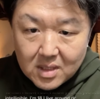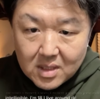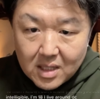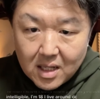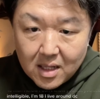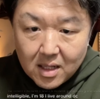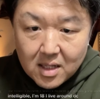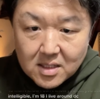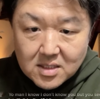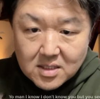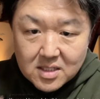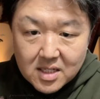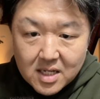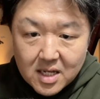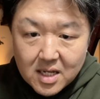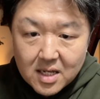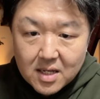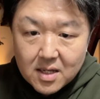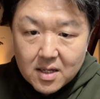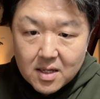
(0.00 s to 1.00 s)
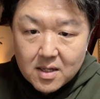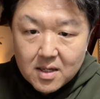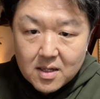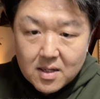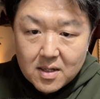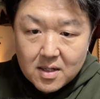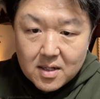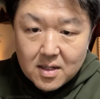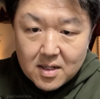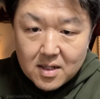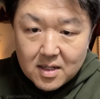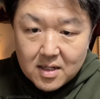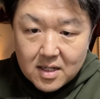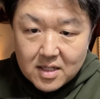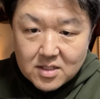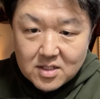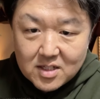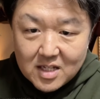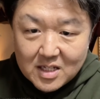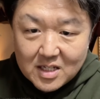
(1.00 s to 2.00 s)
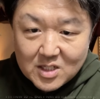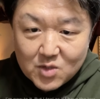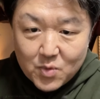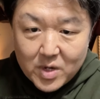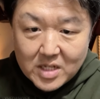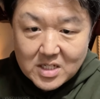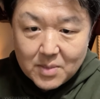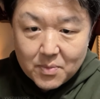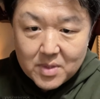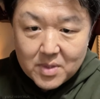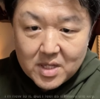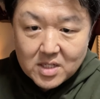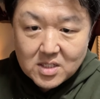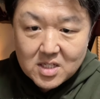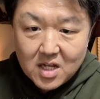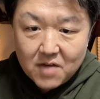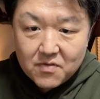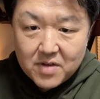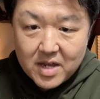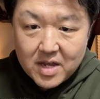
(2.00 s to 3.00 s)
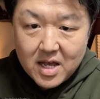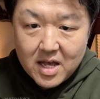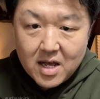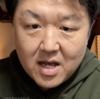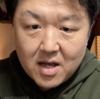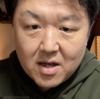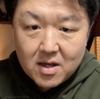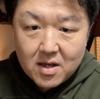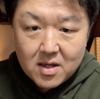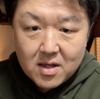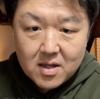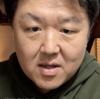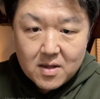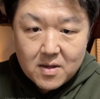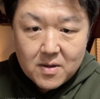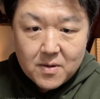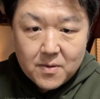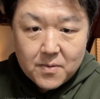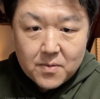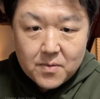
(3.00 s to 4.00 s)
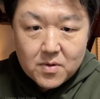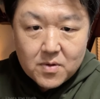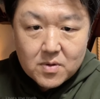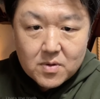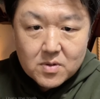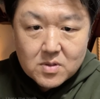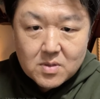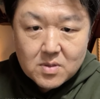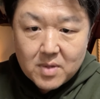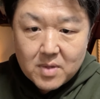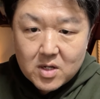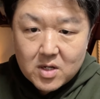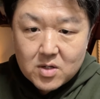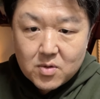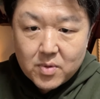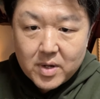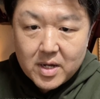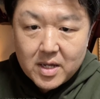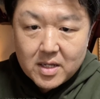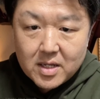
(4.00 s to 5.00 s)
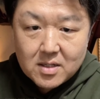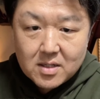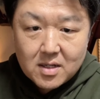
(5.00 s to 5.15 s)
Let's see. Let's read some of this stuff. Yeah, seems like great.